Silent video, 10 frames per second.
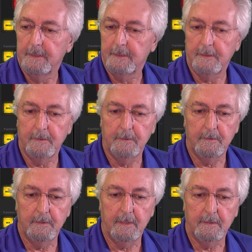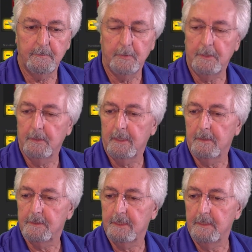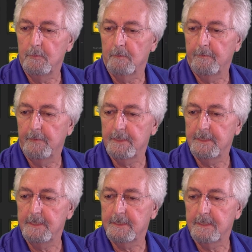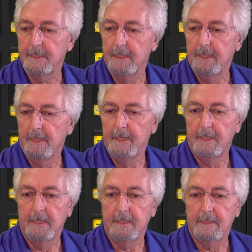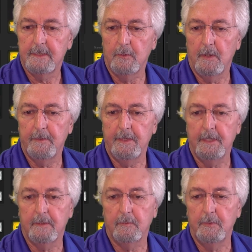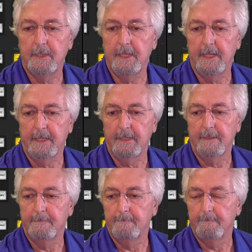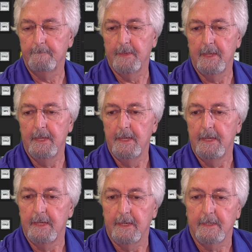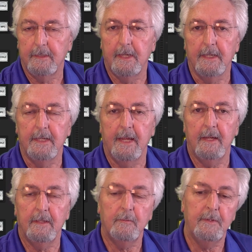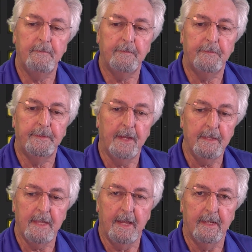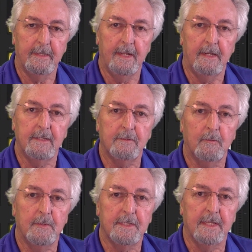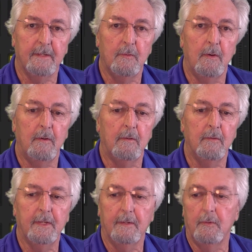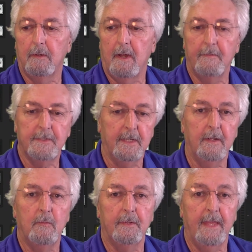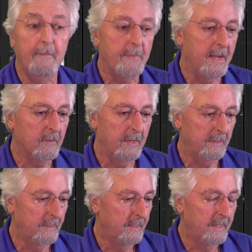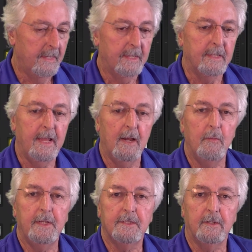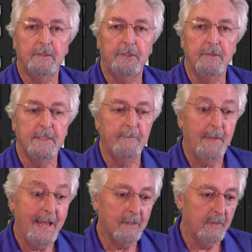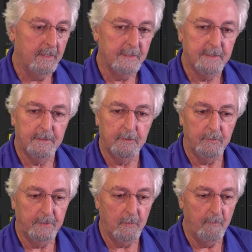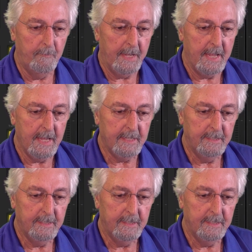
So that looks pretty good. I don't see any more fuzzies. So I think we did it. Okay, now that we've done that, now here's where we say, well, okay, well, obviously I don't want that background. Now we can start choosing backgrounds. So I'm going to go back.